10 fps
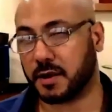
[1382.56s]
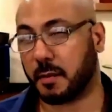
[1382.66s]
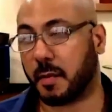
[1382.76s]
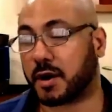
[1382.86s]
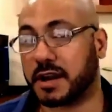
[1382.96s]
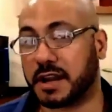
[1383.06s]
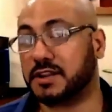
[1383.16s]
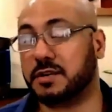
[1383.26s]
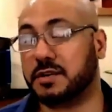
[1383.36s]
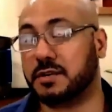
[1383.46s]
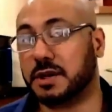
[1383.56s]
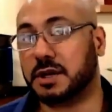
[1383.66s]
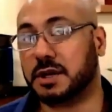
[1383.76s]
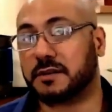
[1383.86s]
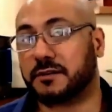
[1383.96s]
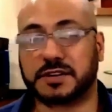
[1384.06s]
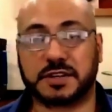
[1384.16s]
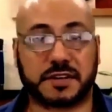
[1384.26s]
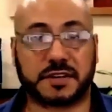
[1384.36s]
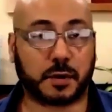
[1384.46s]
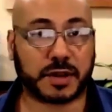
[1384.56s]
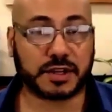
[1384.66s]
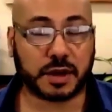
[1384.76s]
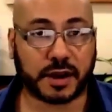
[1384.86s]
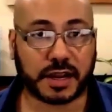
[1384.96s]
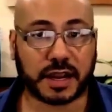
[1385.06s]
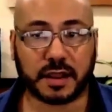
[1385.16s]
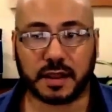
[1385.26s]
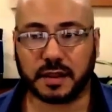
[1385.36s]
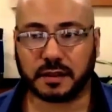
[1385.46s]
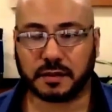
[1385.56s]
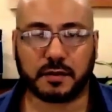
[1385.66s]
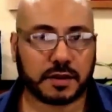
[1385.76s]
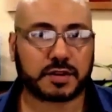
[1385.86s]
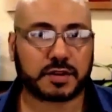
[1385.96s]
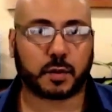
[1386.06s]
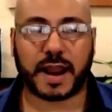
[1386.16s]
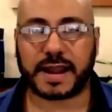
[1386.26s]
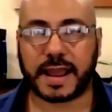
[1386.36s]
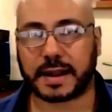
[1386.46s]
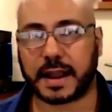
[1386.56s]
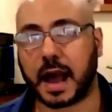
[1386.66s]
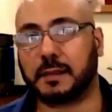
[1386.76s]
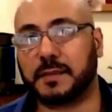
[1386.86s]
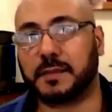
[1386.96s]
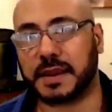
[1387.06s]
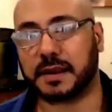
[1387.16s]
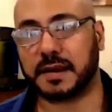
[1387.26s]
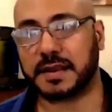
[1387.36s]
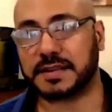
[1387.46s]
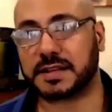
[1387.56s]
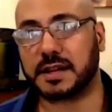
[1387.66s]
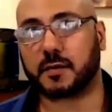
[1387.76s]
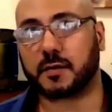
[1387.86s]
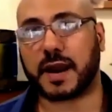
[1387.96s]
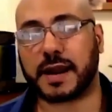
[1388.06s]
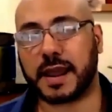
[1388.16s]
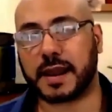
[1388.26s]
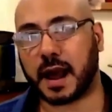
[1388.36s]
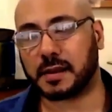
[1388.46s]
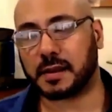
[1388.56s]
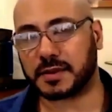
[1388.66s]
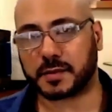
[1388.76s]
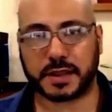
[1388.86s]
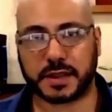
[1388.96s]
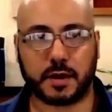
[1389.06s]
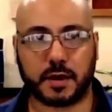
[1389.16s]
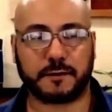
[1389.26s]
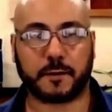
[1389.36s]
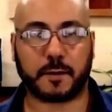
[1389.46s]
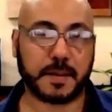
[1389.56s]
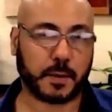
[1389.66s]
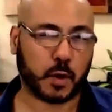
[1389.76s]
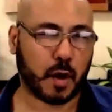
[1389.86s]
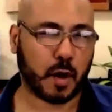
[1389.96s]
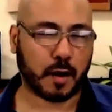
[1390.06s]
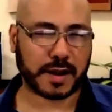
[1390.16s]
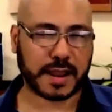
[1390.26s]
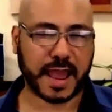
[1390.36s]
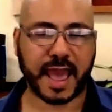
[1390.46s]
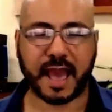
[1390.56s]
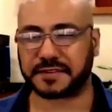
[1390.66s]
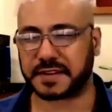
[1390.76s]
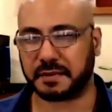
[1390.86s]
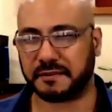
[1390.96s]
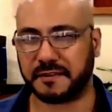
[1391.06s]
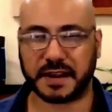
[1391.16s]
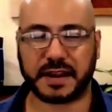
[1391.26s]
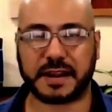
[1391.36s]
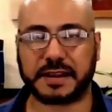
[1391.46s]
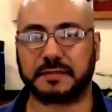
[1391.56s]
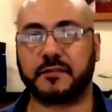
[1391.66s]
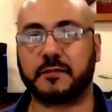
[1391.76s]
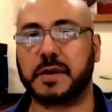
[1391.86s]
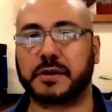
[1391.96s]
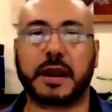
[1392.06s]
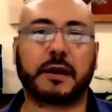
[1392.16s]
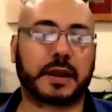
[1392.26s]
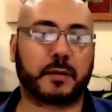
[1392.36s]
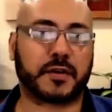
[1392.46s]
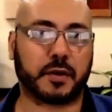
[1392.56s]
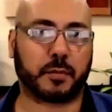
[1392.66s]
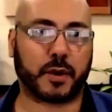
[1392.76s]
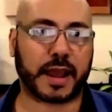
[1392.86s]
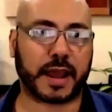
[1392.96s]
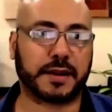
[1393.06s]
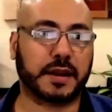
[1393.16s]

you're marketing to, for instance, if you're retargeting, you can use the right-hand column, because right-hand column is really good for people who already have some affinity, some familiarity with your brand.